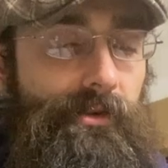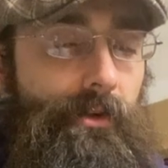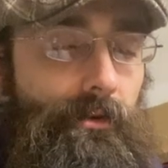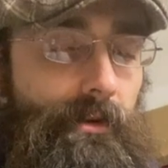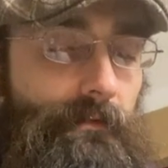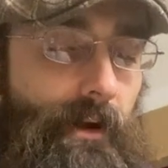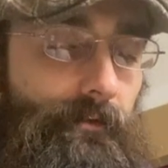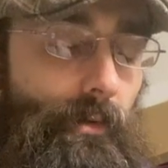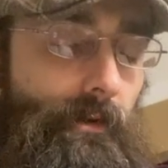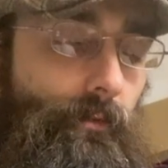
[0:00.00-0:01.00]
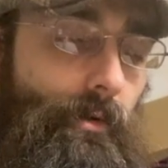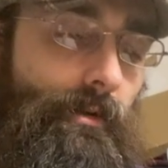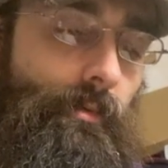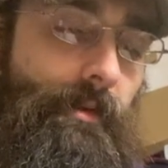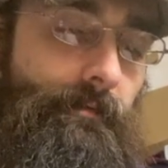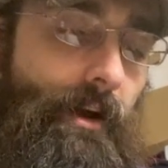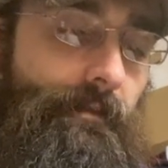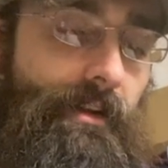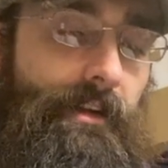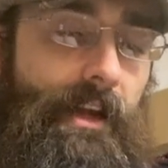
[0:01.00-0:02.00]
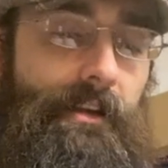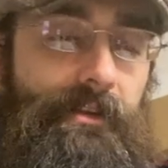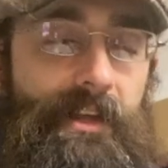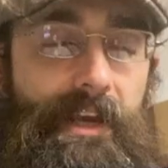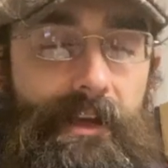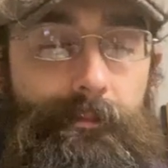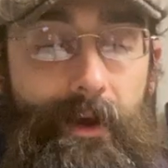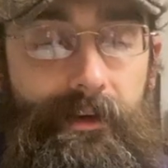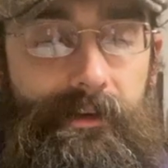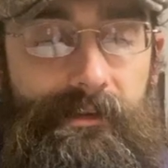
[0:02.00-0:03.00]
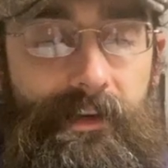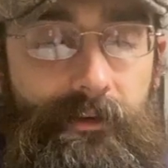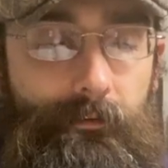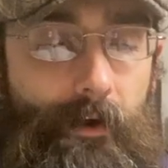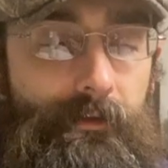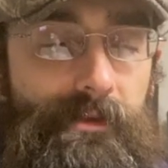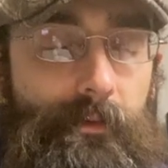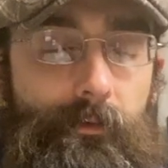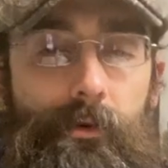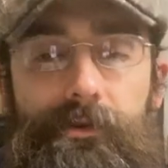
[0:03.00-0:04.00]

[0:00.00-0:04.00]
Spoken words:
35:24-25, indicating that he had been in a city of refuge before his